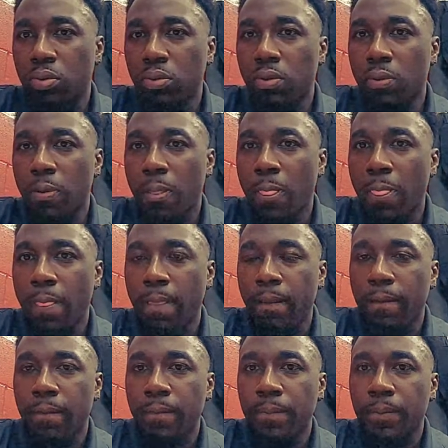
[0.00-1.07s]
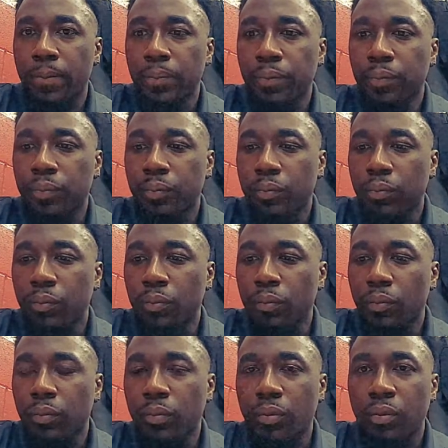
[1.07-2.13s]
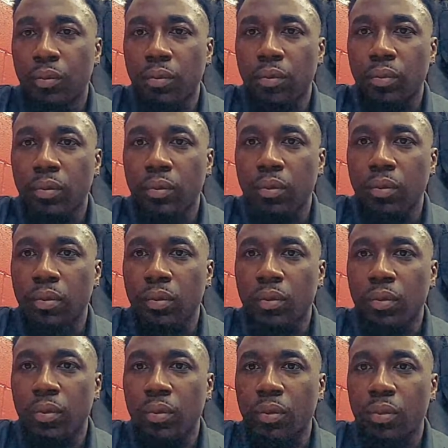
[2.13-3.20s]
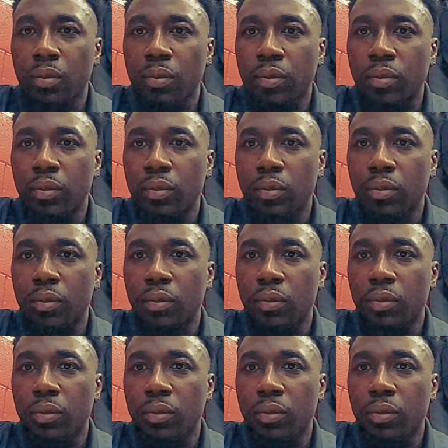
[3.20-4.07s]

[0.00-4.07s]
(no one is talking)